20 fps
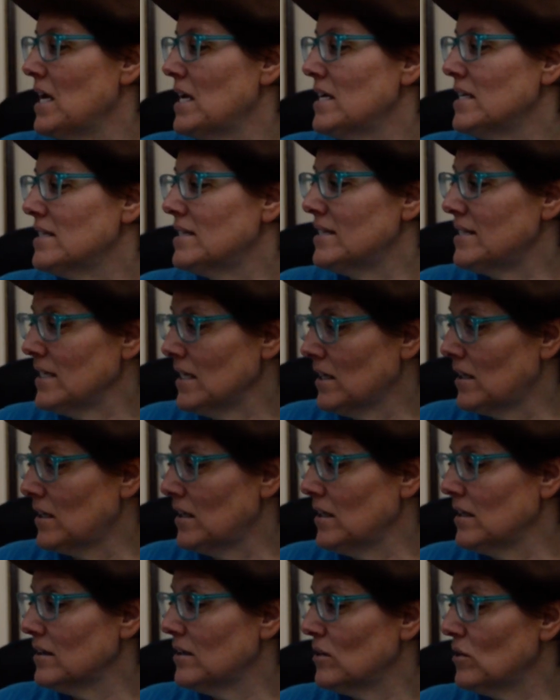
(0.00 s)

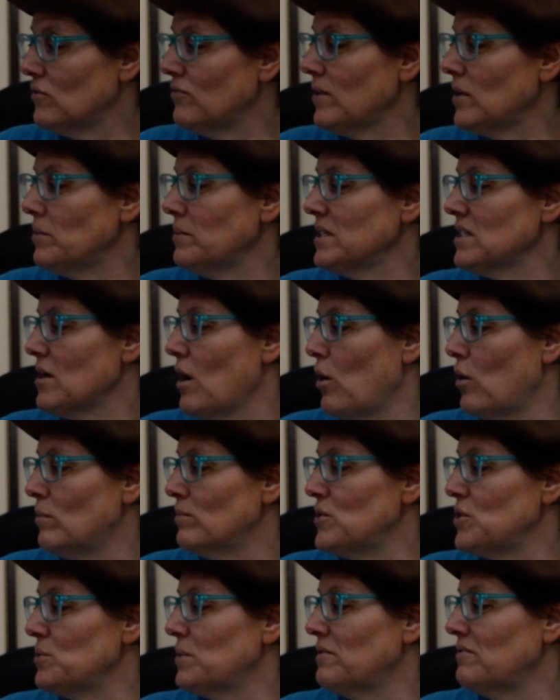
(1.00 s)
Still, Littleville was home
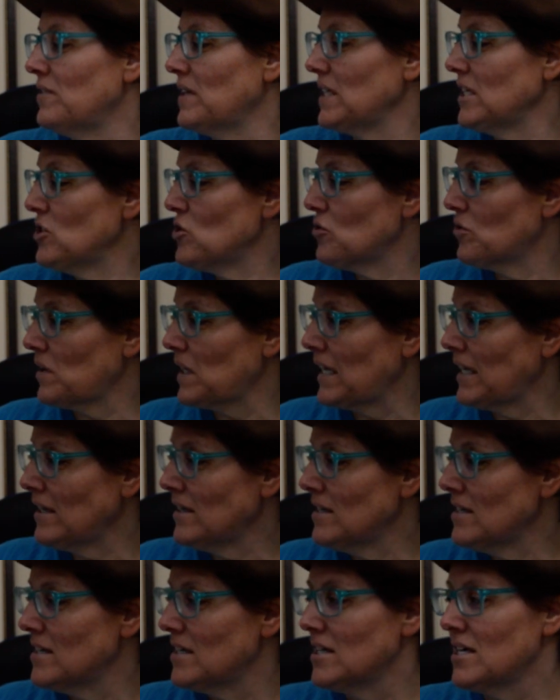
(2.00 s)
to a village
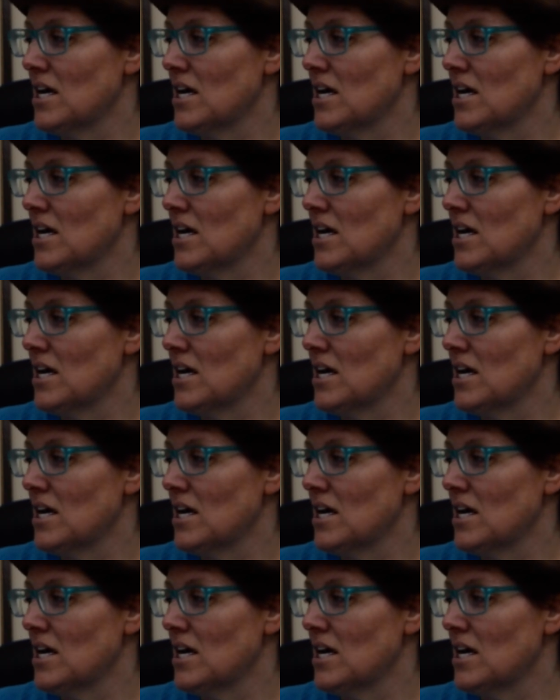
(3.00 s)
green,